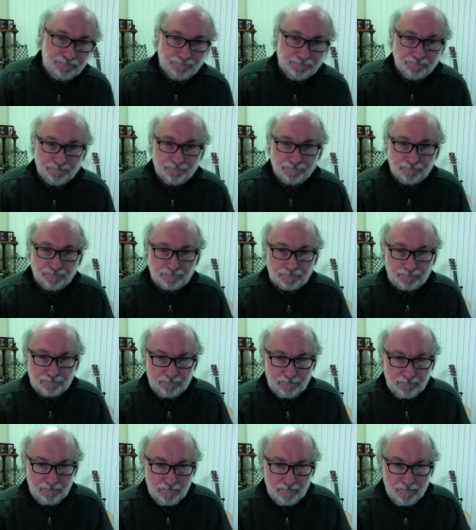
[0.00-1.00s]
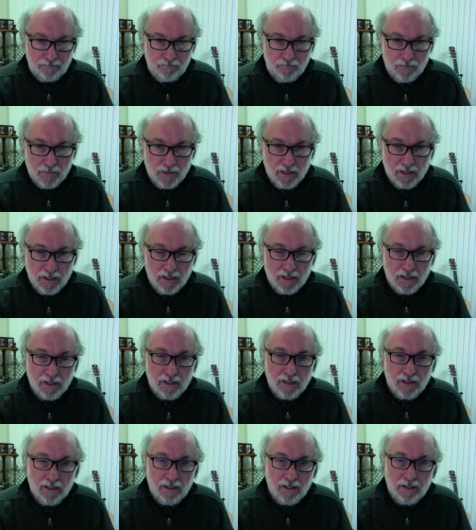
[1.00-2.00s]

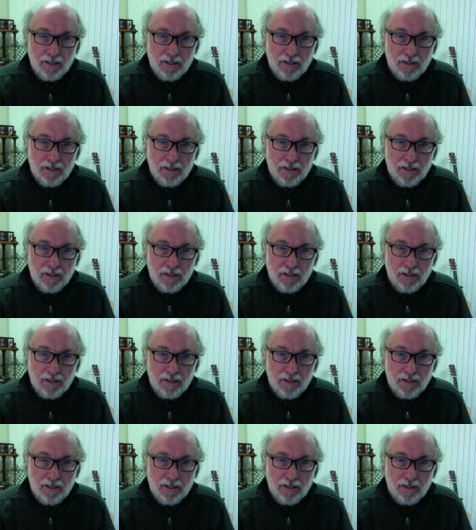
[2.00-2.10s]
Nobody speaks.